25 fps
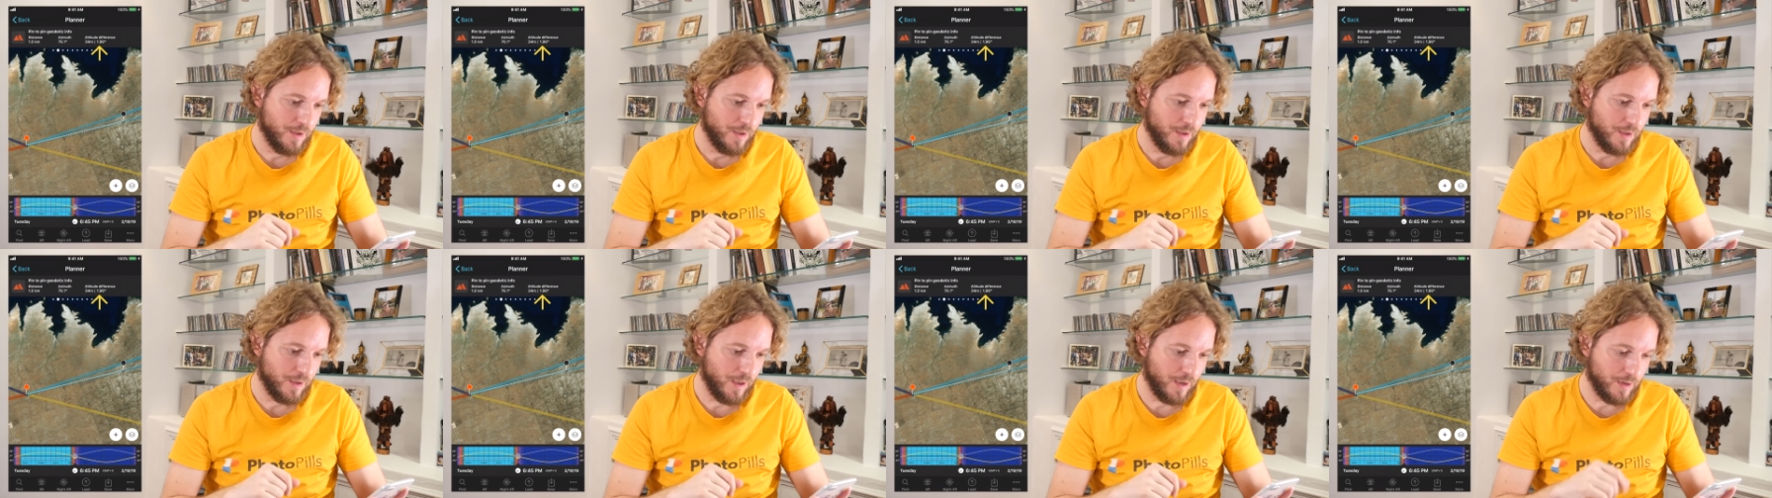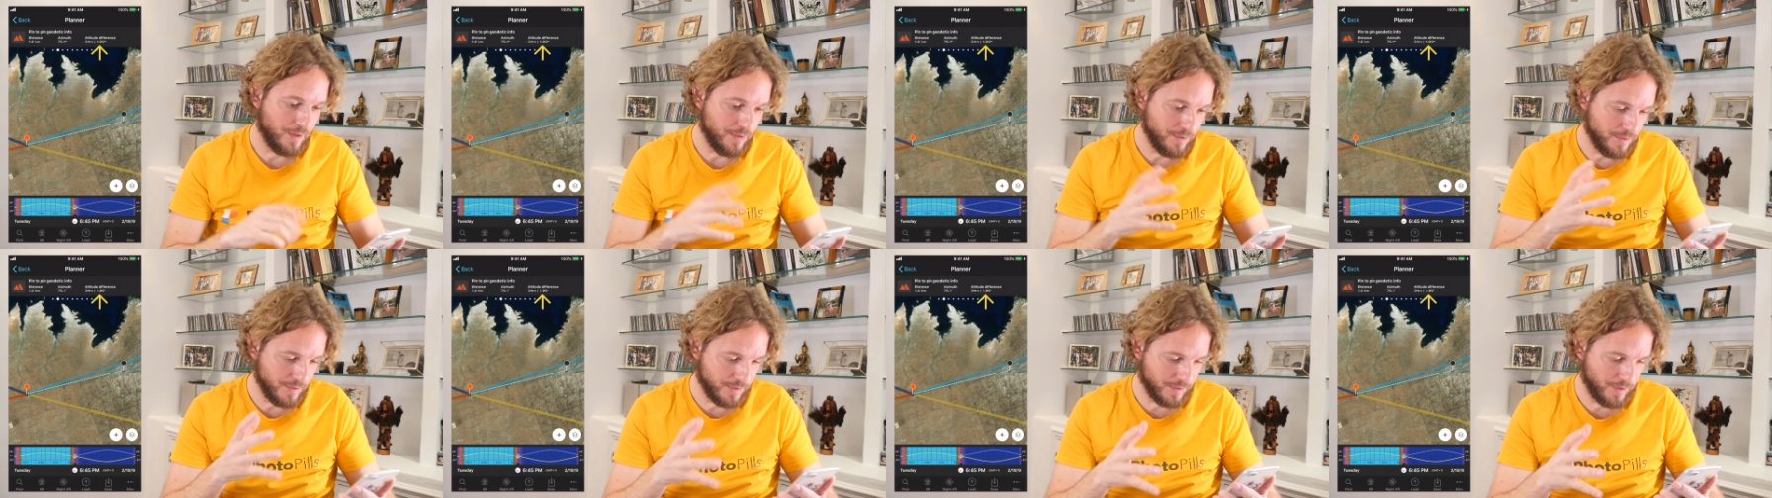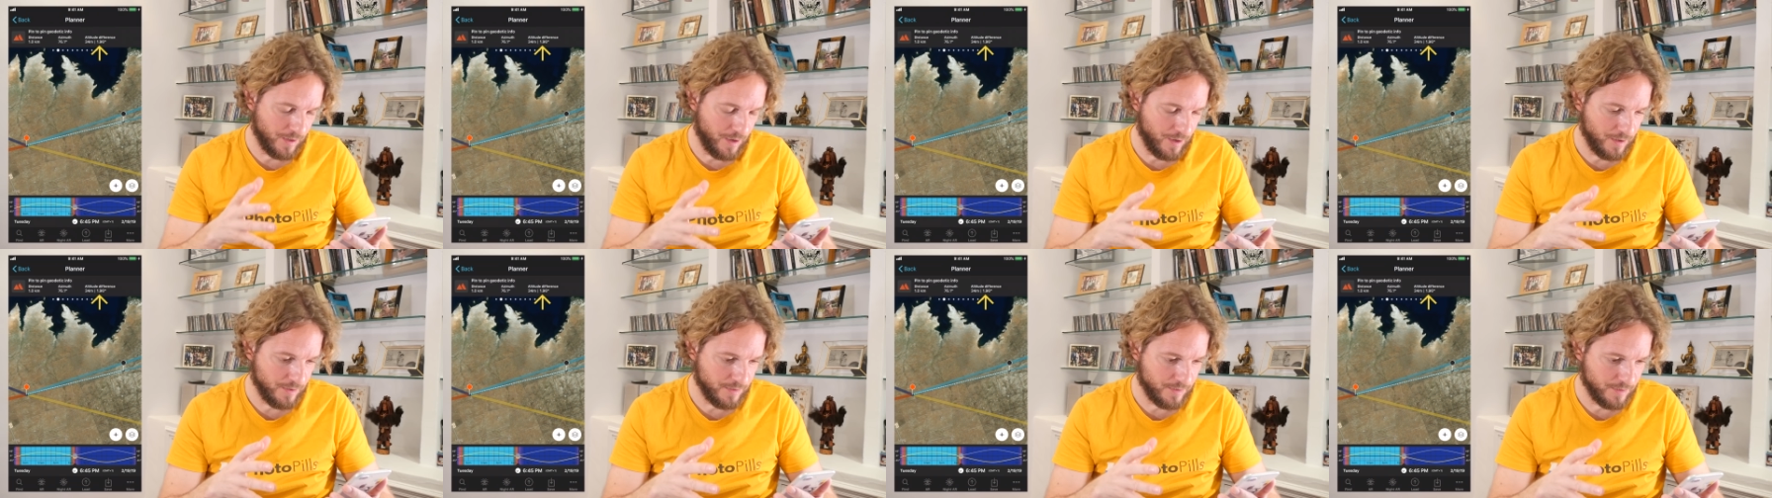And in this
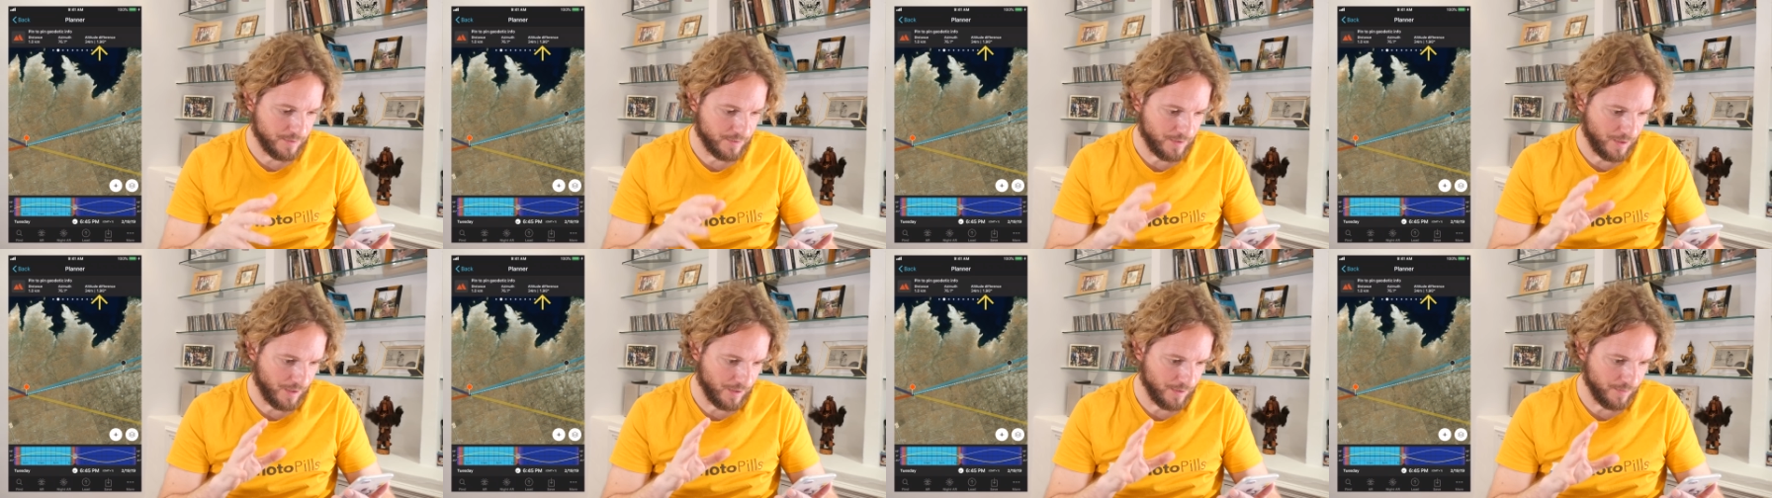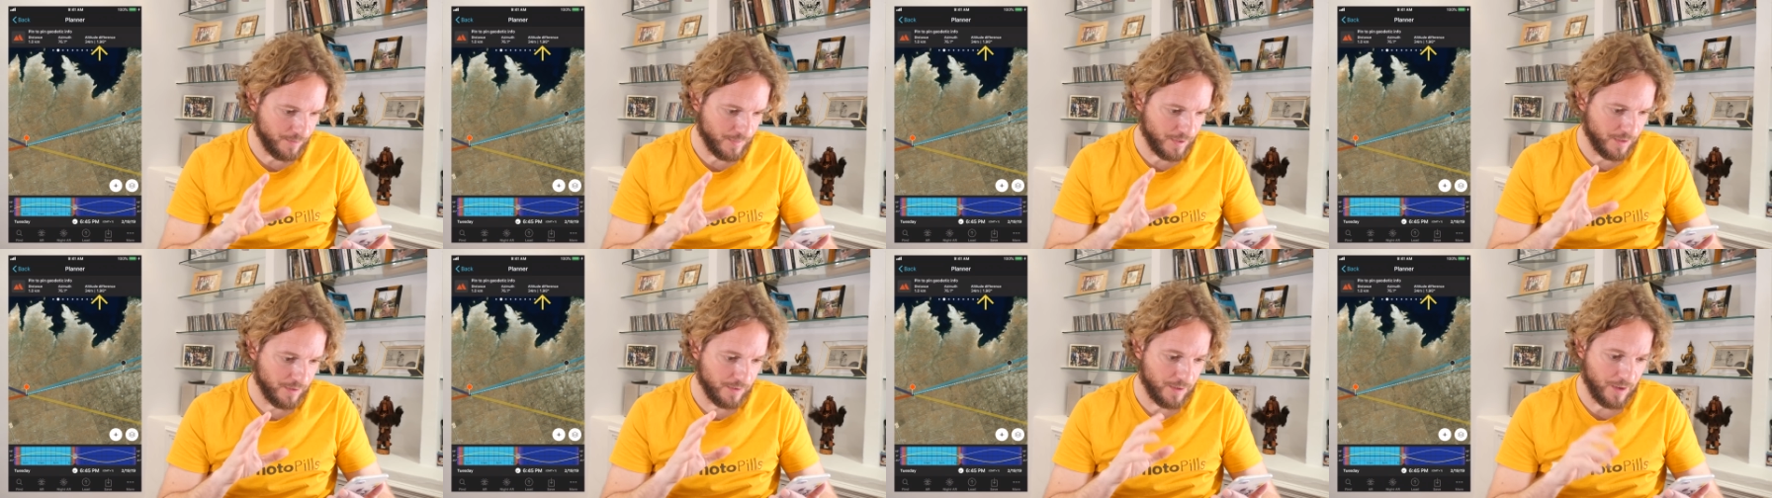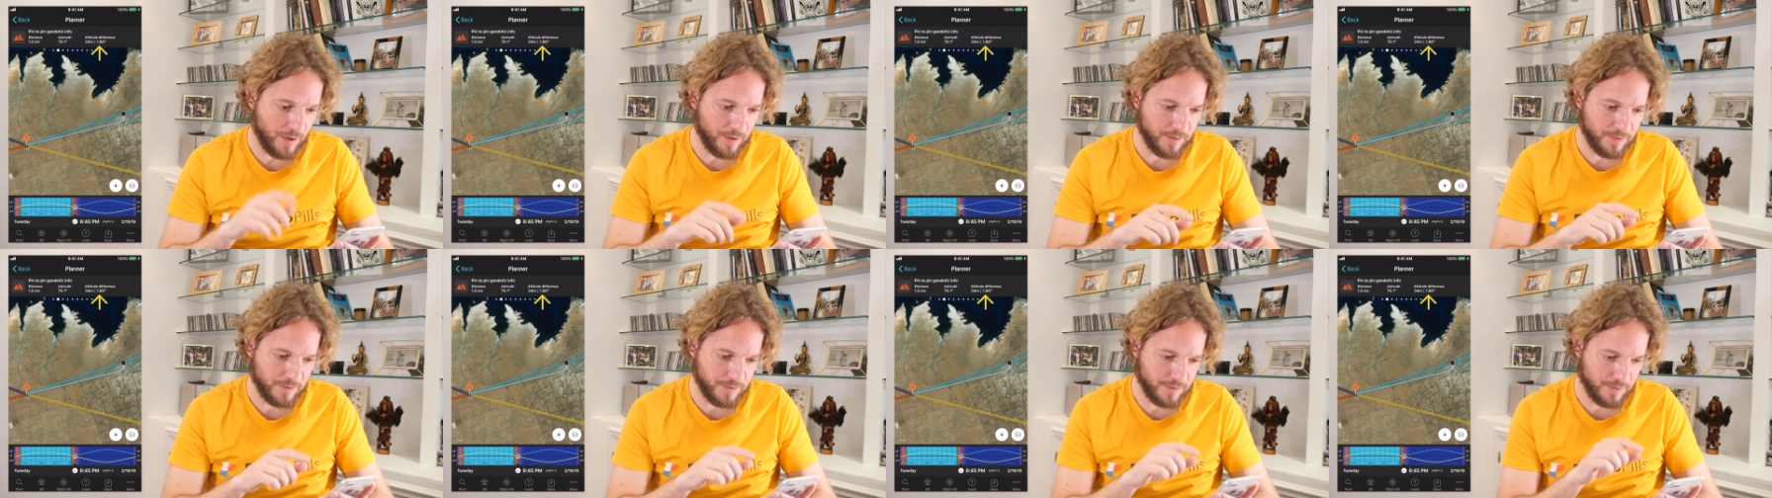case, it's telling me
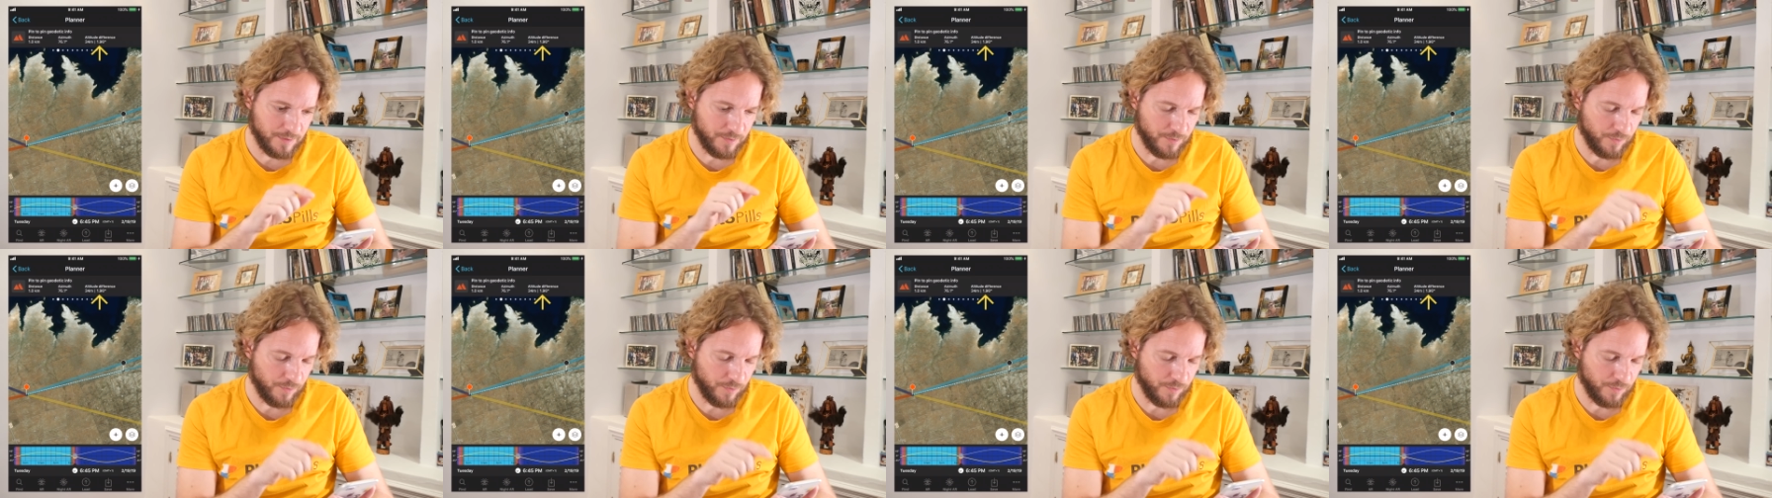that's